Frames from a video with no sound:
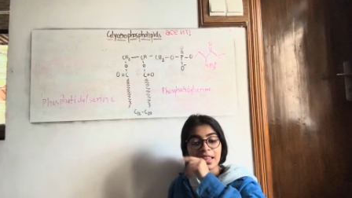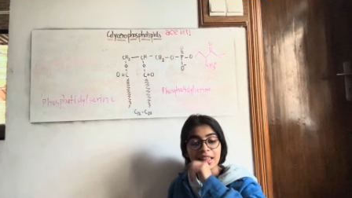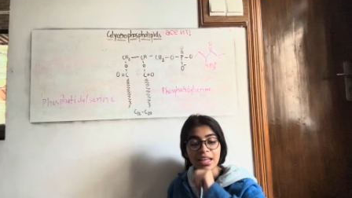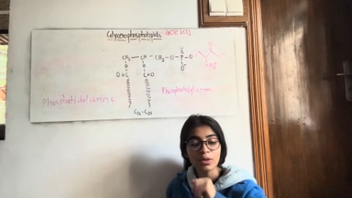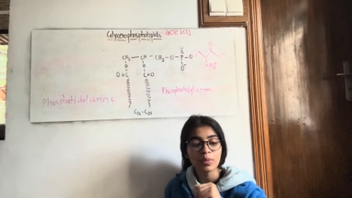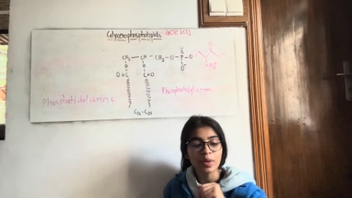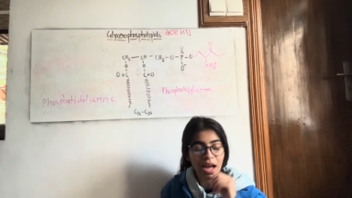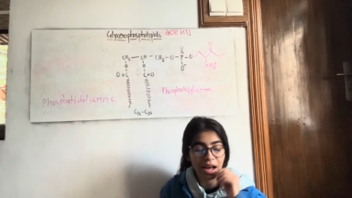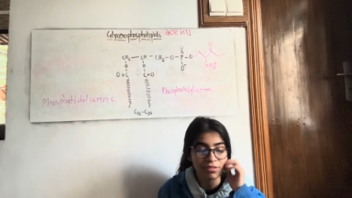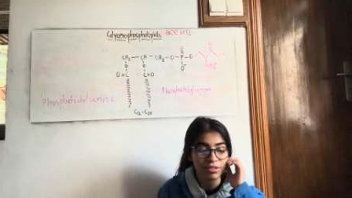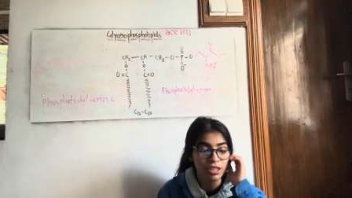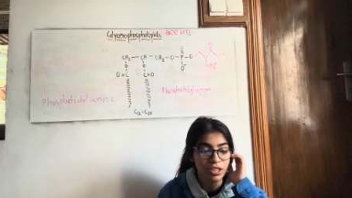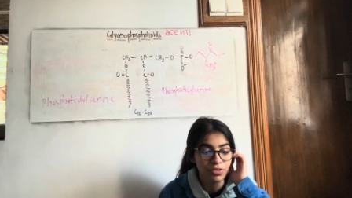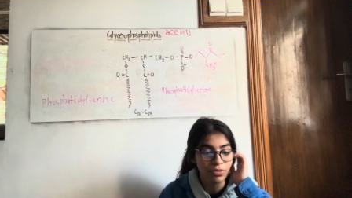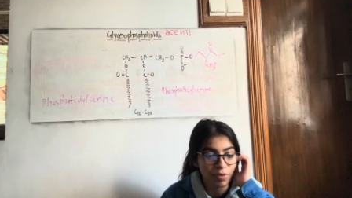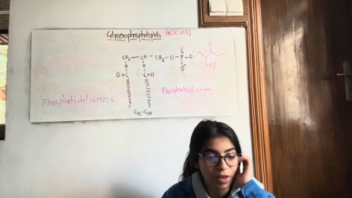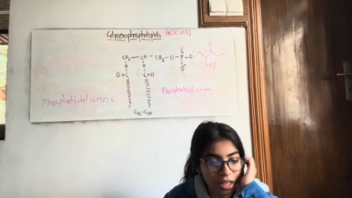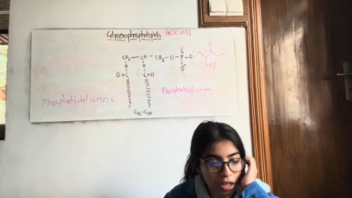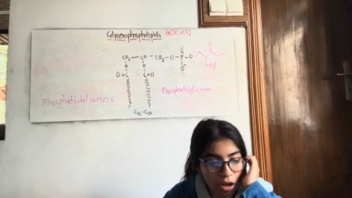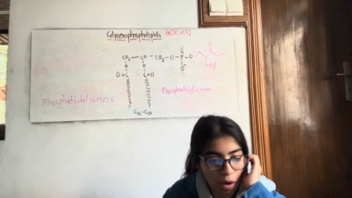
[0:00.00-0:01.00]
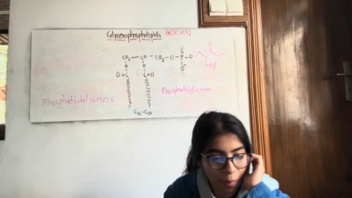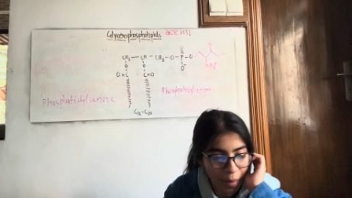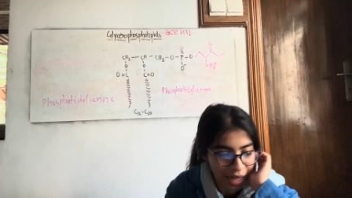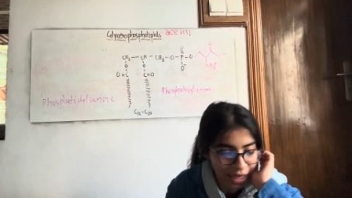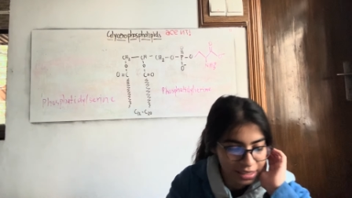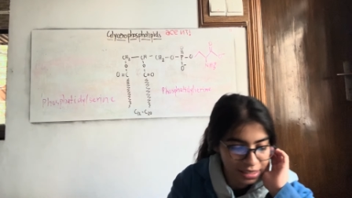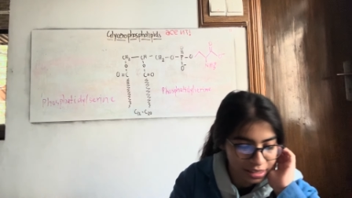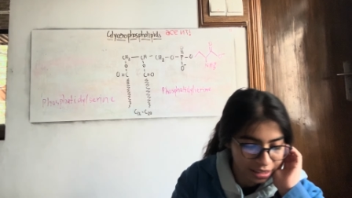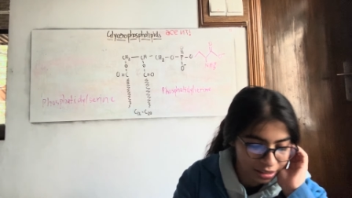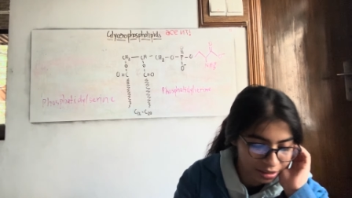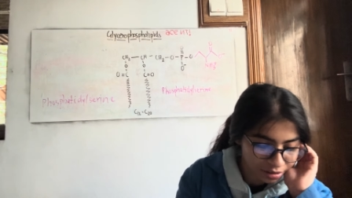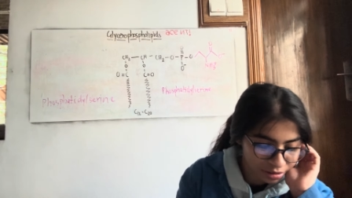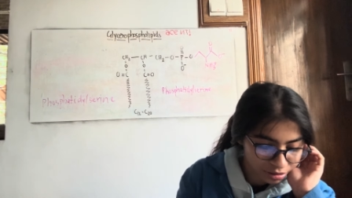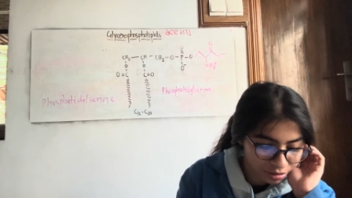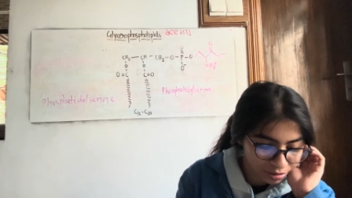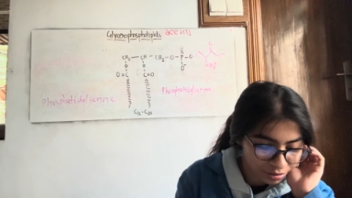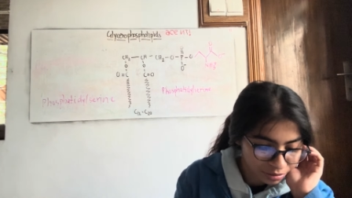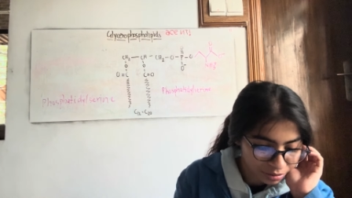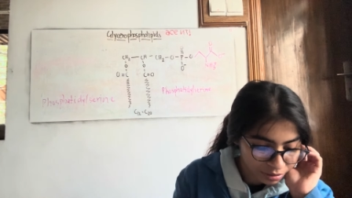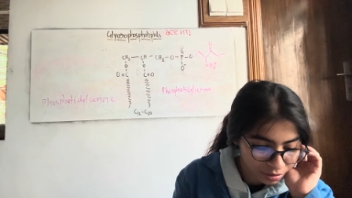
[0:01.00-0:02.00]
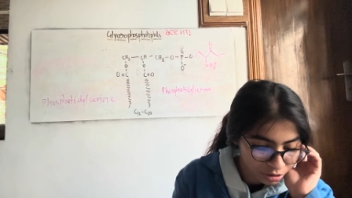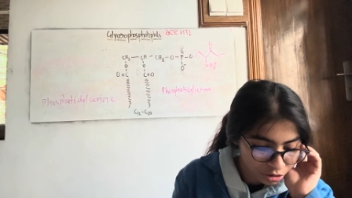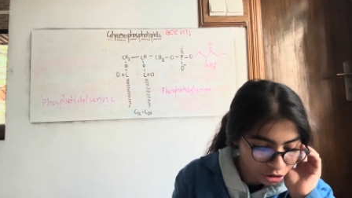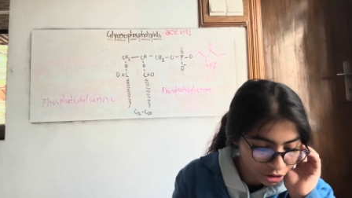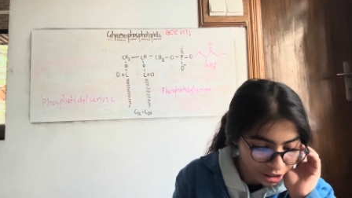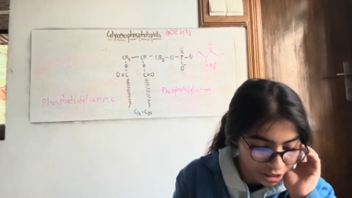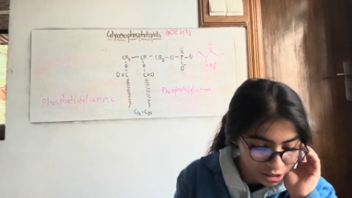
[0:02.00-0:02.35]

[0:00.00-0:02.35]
then we have sphingomycin. Sorry,